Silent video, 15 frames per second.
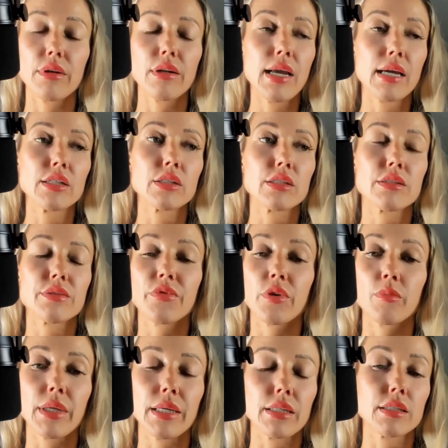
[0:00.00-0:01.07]
not just
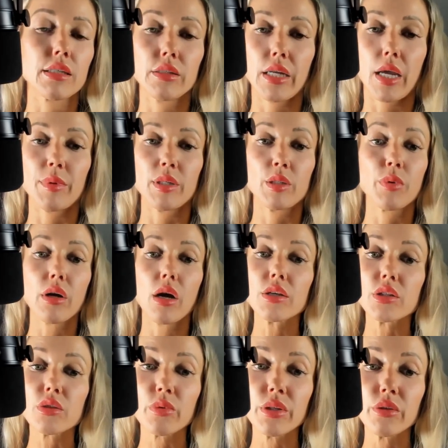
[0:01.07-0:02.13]
from like sun damage, but
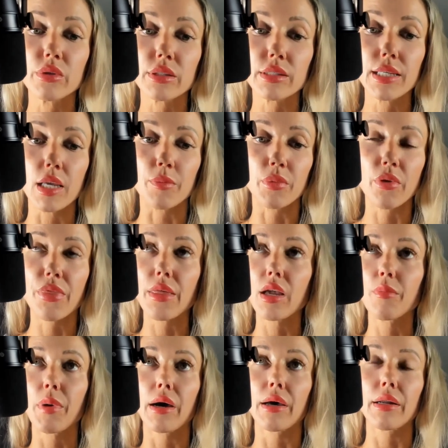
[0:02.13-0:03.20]
also when you sleep. You think
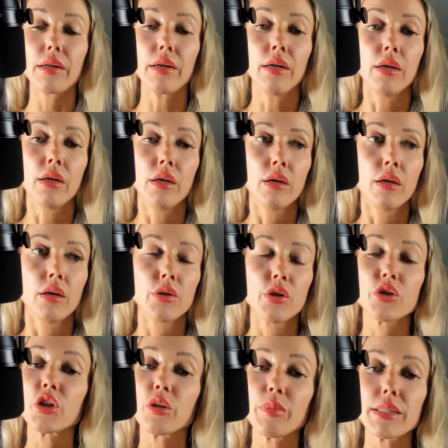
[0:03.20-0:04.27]
about it, you
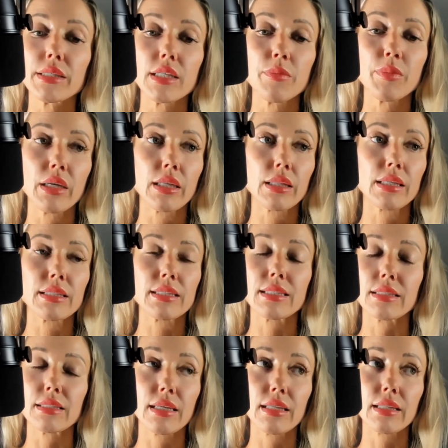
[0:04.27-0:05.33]
should be sleeping at least
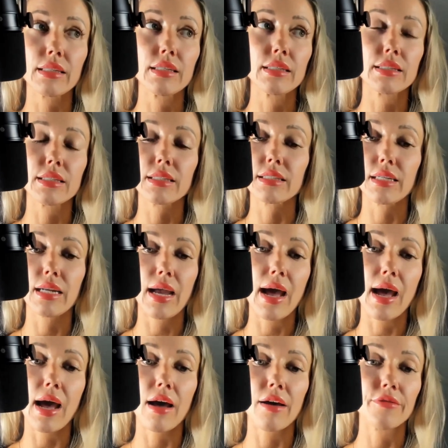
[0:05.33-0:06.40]

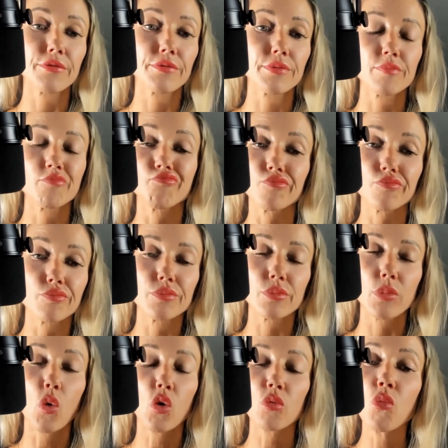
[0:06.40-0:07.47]
6.5
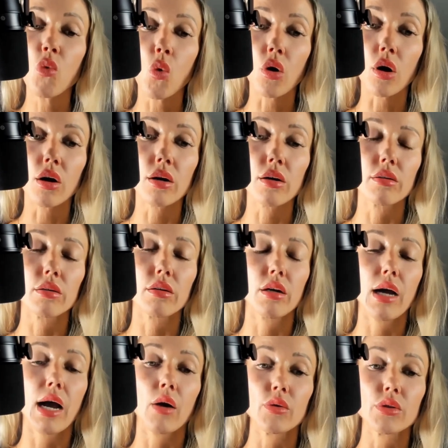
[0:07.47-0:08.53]
or more
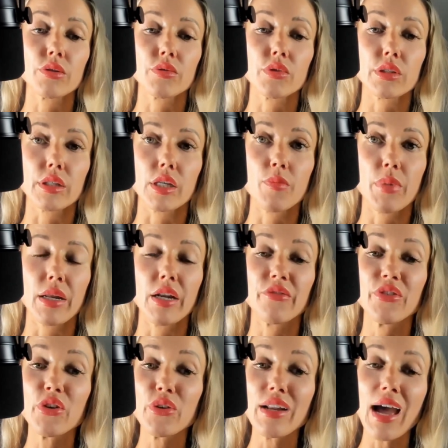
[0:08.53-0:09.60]
hours of sleep. And
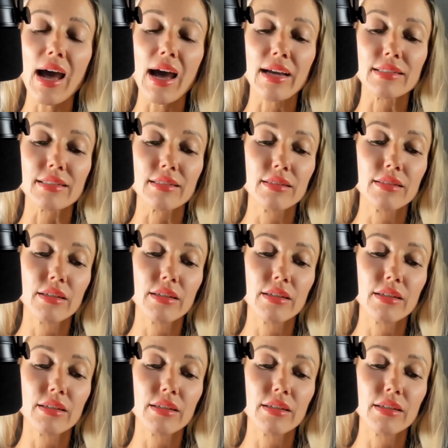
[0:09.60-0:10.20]
if you're not,